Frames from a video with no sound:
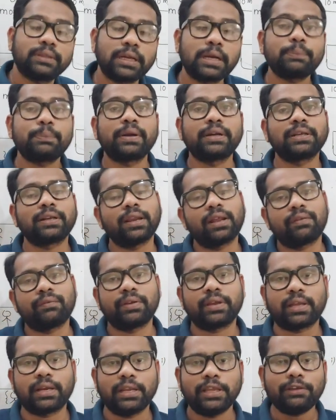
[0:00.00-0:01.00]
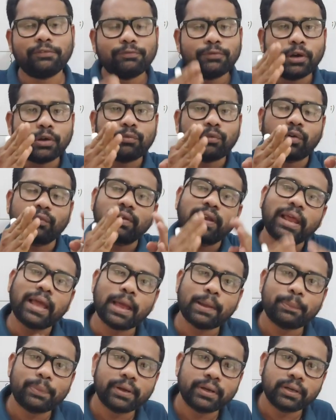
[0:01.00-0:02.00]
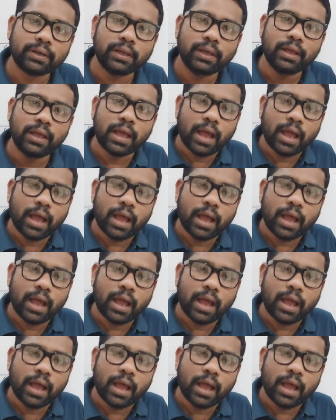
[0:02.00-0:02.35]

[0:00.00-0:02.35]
with that particular vehicle. If not, what will happen?